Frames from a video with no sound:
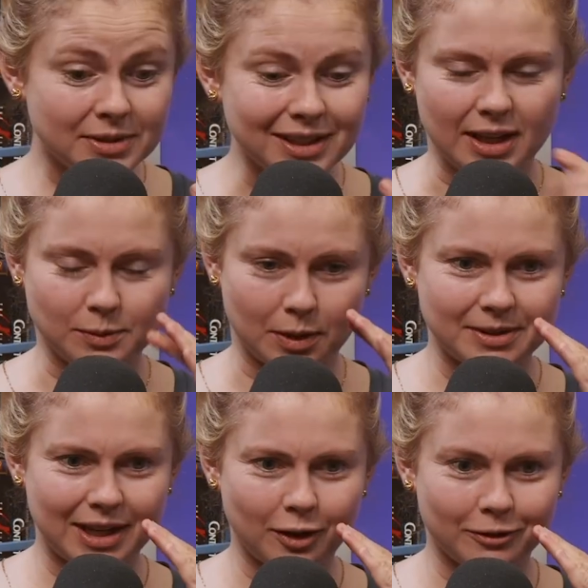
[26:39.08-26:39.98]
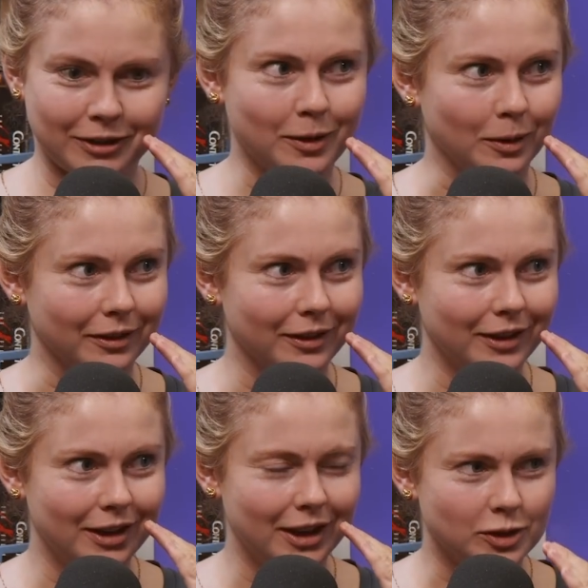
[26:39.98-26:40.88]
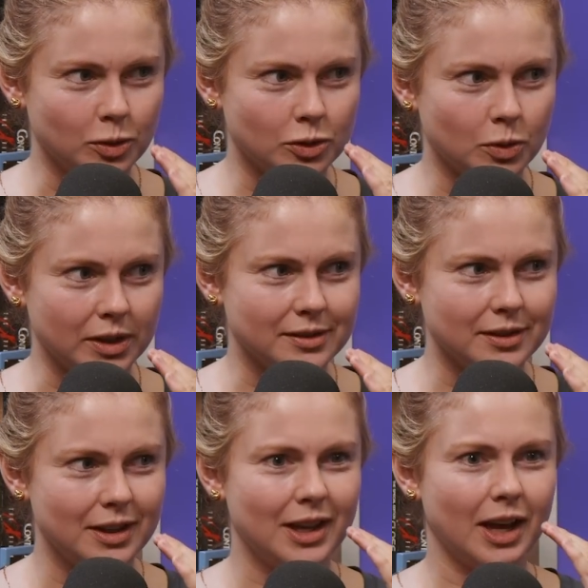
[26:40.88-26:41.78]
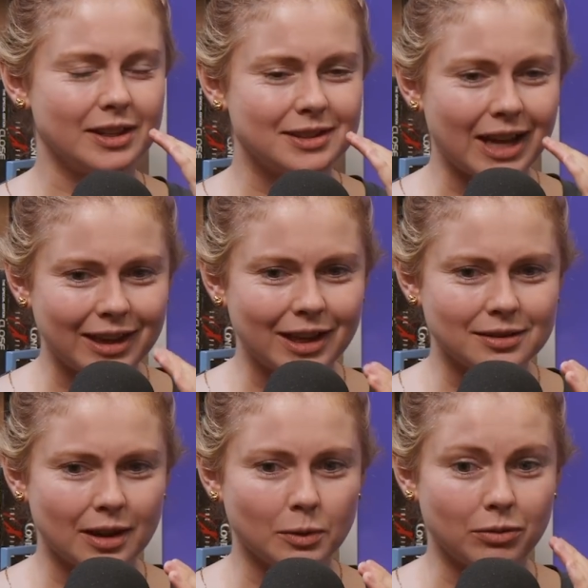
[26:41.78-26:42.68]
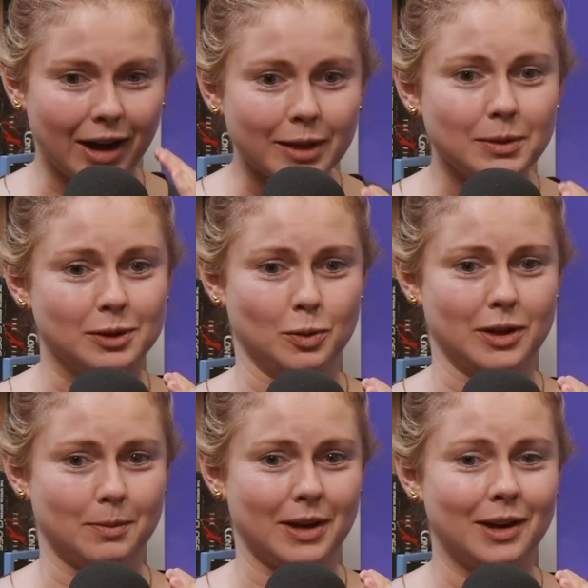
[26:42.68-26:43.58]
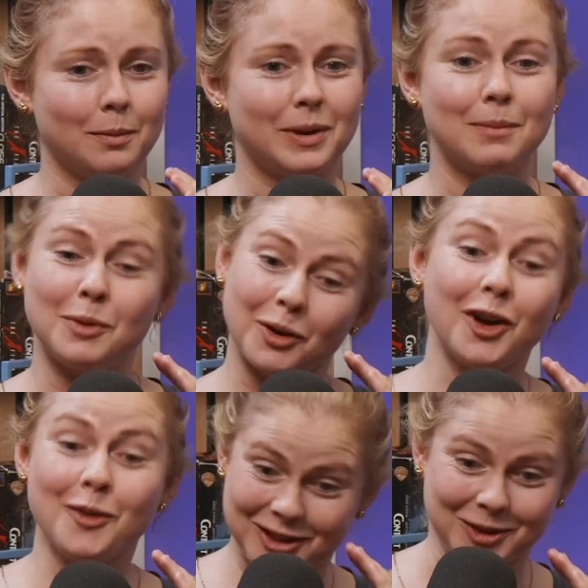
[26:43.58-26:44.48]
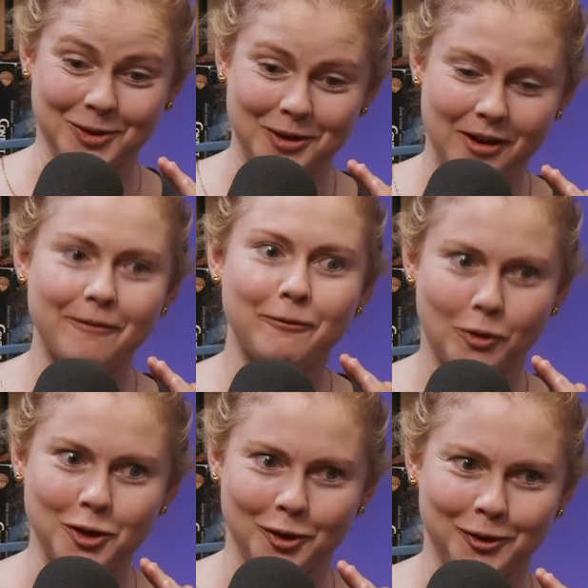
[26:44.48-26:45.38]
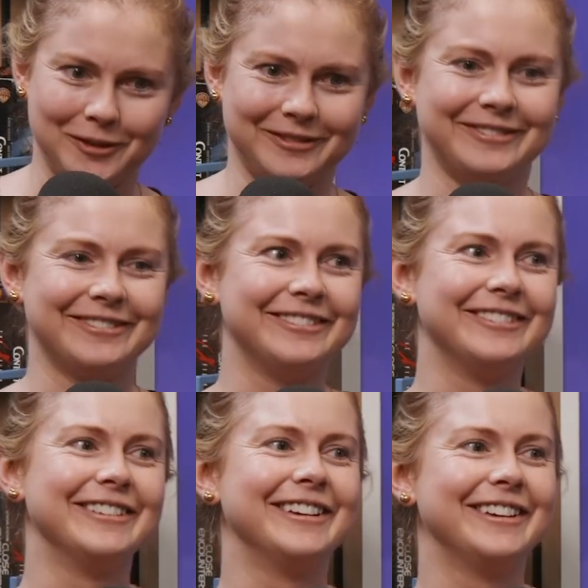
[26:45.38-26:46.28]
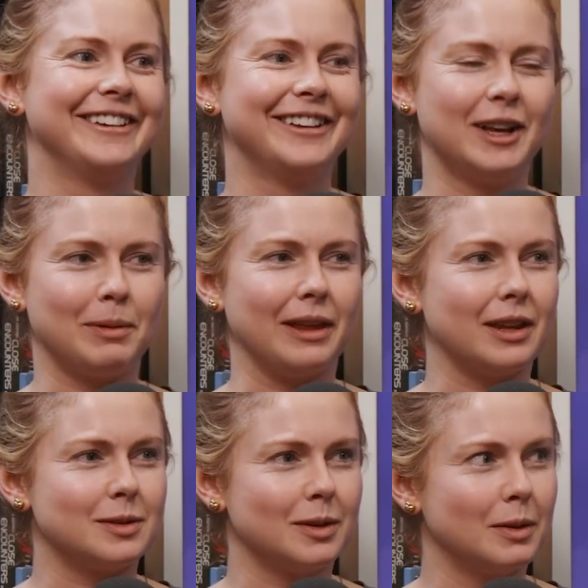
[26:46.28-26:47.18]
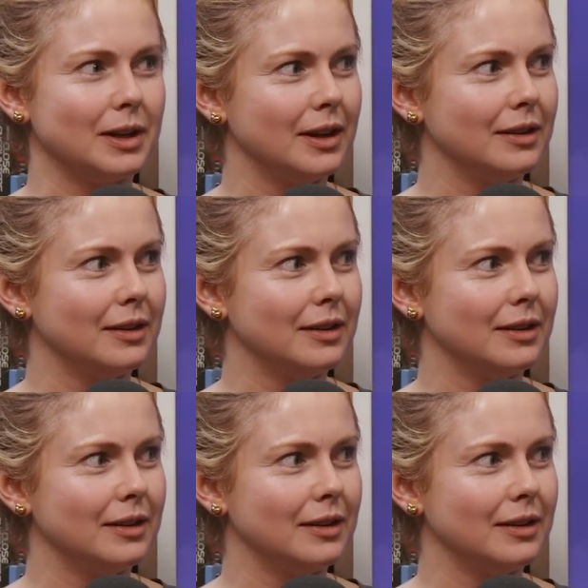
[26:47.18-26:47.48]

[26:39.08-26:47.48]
I'm saying on record. It's your choice. There's nothing else I would rather be talking about, but I'm not going to for you. I'll play that to her one day.